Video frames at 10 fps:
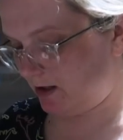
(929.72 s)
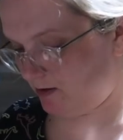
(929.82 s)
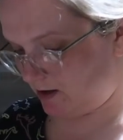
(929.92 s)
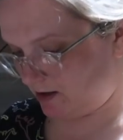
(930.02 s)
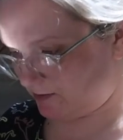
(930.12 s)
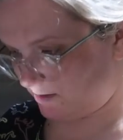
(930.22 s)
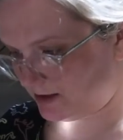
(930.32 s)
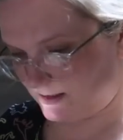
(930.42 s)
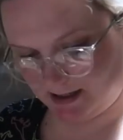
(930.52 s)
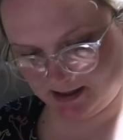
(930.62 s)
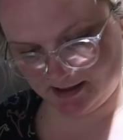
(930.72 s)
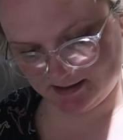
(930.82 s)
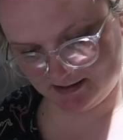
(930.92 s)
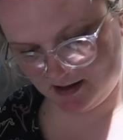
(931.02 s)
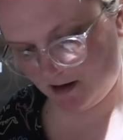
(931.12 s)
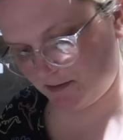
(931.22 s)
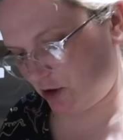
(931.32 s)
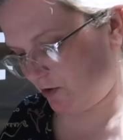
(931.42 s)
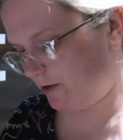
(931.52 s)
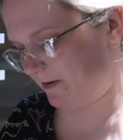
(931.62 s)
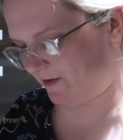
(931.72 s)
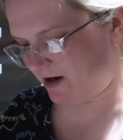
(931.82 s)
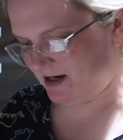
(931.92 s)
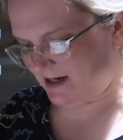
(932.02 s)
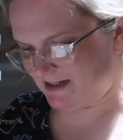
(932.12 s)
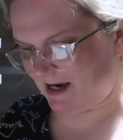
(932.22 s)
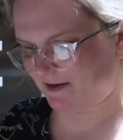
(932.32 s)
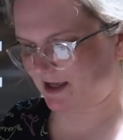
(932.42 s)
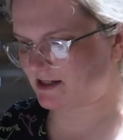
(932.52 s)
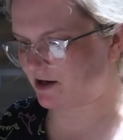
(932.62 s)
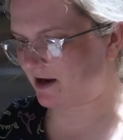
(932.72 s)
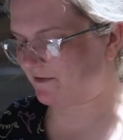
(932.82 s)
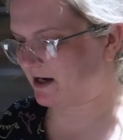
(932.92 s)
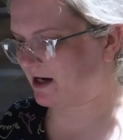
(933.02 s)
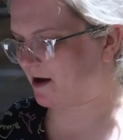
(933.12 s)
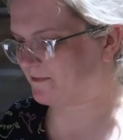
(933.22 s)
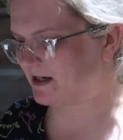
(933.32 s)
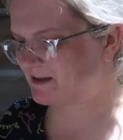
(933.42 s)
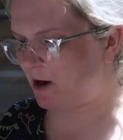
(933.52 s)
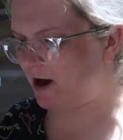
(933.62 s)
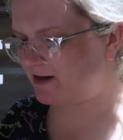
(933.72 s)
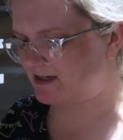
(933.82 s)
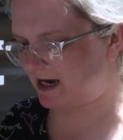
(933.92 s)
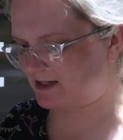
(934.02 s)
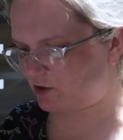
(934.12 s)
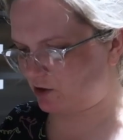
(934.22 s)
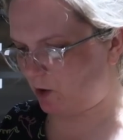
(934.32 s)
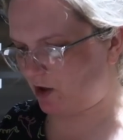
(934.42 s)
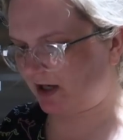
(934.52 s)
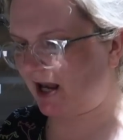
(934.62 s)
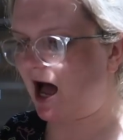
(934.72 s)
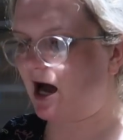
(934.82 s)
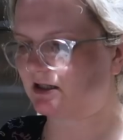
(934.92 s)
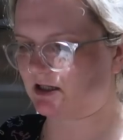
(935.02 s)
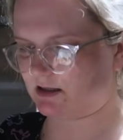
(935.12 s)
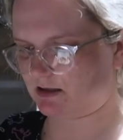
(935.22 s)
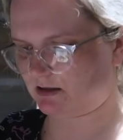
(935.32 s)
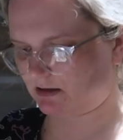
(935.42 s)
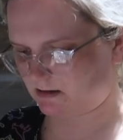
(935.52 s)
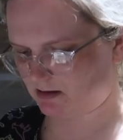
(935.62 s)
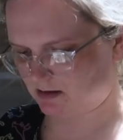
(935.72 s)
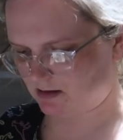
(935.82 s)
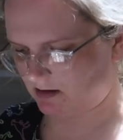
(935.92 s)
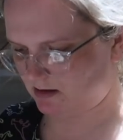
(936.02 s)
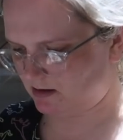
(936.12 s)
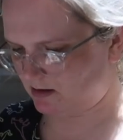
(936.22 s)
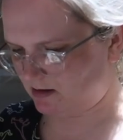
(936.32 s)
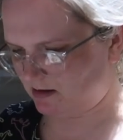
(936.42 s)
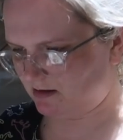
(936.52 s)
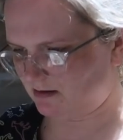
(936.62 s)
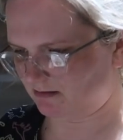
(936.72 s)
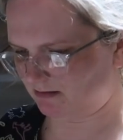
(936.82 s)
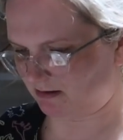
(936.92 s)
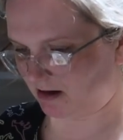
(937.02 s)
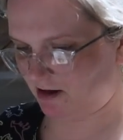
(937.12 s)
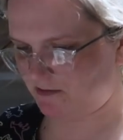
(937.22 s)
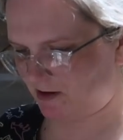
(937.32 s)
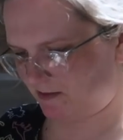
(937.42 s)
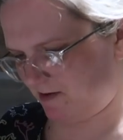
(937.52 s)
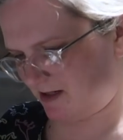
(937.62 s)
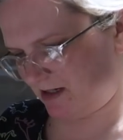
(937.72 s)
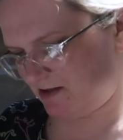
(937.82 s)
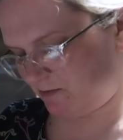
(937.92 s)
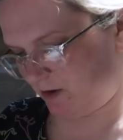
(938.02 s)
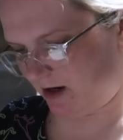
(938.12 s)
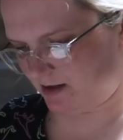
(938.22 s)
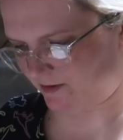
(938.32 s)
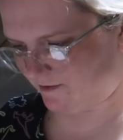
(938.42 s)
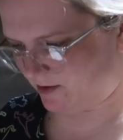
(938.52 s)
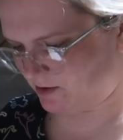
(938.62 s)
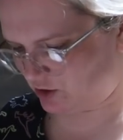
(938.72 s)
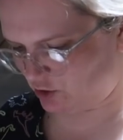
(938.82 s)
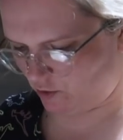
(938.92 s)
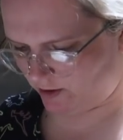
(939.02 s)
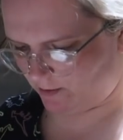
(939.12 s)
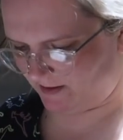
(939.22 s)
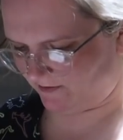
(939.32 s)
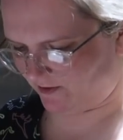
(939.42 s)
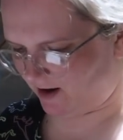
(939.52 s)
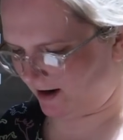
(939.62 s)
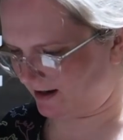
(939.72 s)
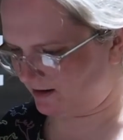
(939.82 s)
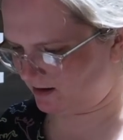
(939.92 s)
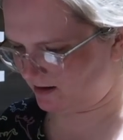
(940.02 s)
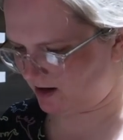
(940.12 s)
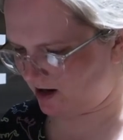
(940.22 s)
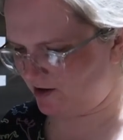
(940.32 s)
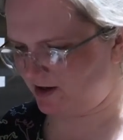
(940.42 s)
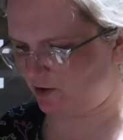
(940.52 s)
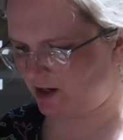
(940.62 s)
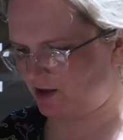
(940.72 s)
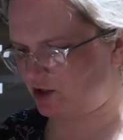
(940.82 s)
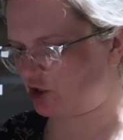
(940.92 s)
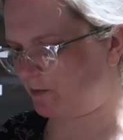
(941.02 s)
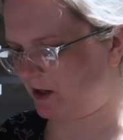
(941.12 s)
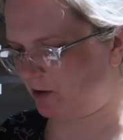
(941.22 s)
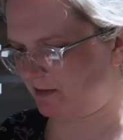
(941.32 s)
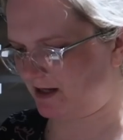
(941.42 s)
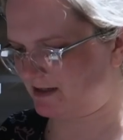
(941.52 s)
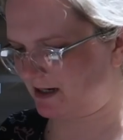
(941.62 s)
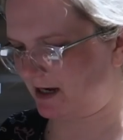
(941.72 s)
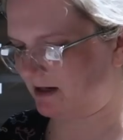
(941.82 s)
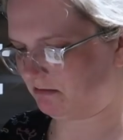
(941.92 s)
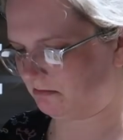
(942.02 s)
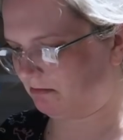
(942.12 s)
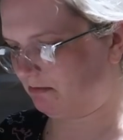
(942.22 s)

Who knows what the date is? I'm sure it'll be fine. David, they don't have any um, expiry dates on the what the cluck. lasts forever. Well, I hope I know it doesn't will last forever. I'm sure it will be fine. I only got it in the shopping on Monday.